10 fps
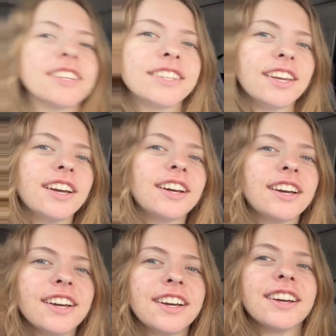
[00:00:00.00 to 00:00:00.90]

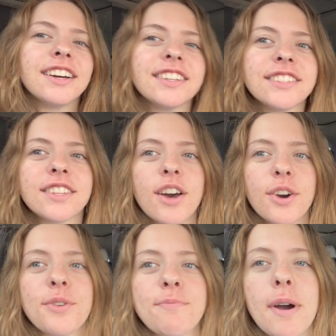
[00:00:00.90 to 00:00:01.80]
Yeah. So
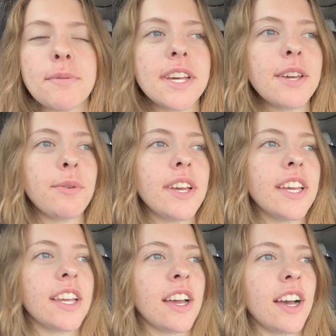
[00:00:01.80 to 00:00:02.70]
mom and I went
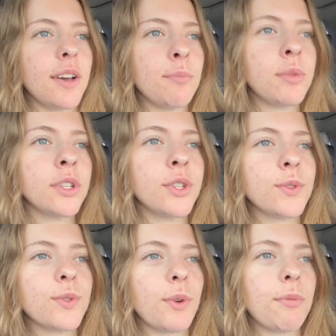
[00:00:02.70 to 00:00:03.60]
and got
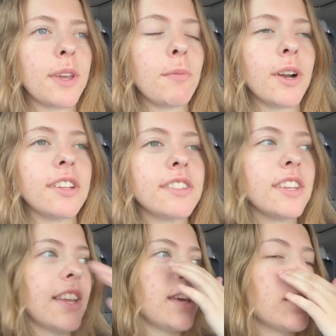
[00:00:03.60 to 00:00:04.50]
balloons from like Party
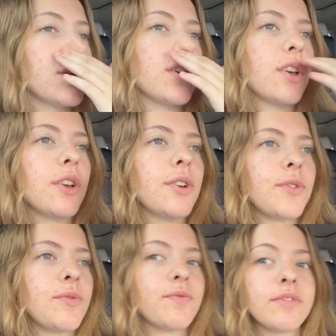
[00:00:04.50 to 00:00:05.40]
City. 100 pounds
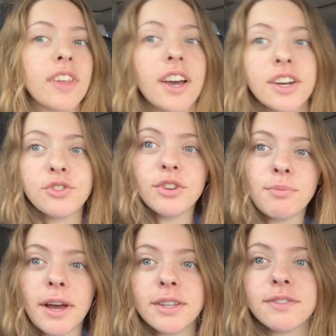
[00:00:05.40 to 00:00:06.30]
of ice. 100
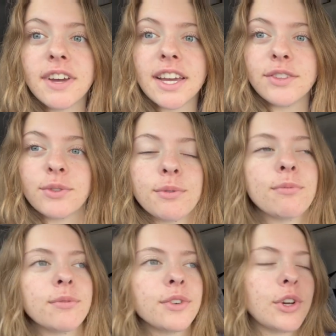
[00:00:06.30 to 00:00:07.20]
pounds of ice
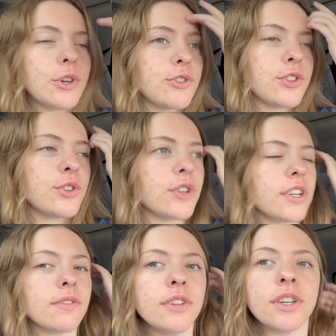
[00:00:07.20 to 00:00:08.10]
from the grocery store
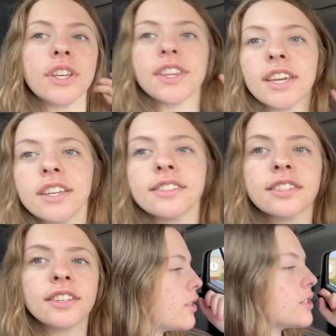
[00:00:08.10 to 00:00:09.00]
and a few other things.
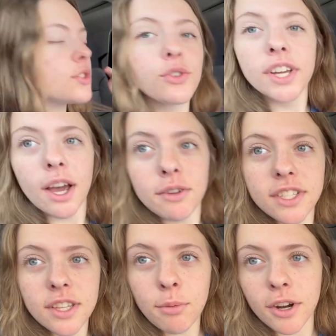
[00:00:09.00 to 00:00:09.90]
It's three hours
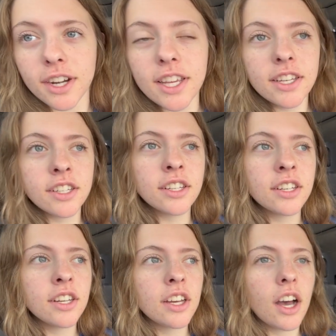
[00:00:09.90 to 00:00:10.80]
till the party.
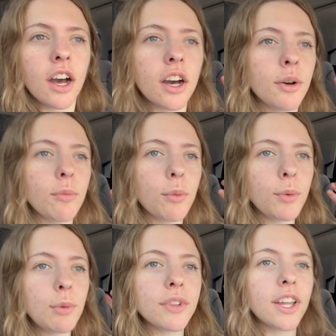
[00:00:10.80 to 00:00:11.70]
Um,
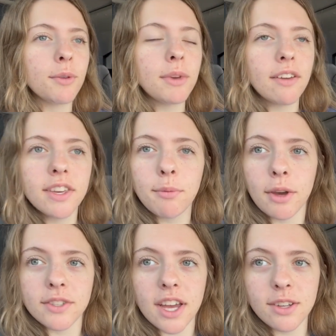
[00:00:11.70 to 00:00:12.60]
we will not be having a
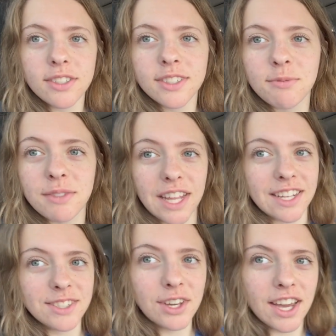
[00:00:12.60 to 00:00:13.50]
bounce house, but that
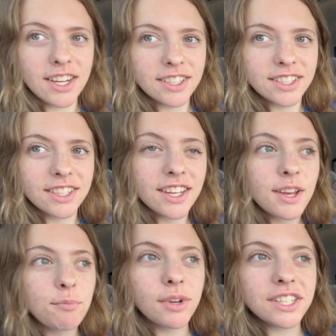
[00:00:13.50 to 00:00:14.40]
is okay.
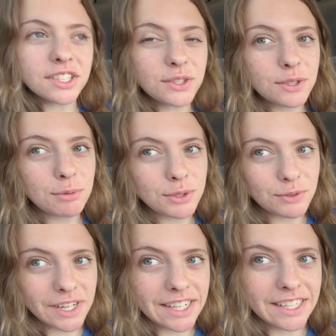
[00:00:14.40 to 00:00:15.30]
But it's also supposed to
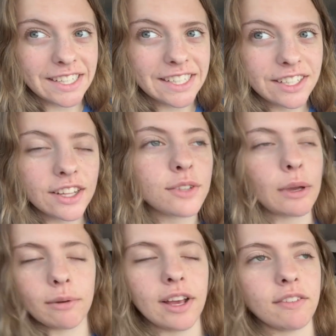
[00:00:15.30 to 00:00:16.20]
rain. That's
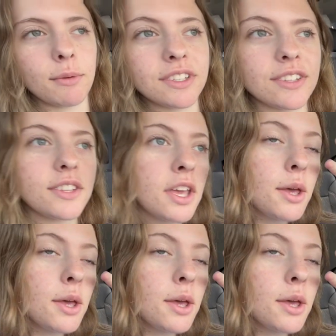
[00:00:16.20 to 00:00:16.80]
why we're not having a bounce house.